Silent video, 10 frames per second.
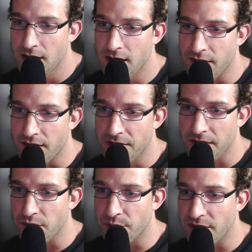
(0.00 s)
and then I
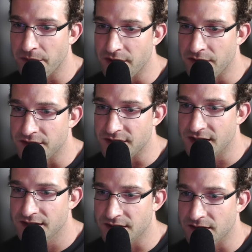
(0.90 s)
think we'll probably use a
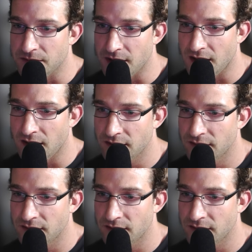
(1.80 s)
disc as well.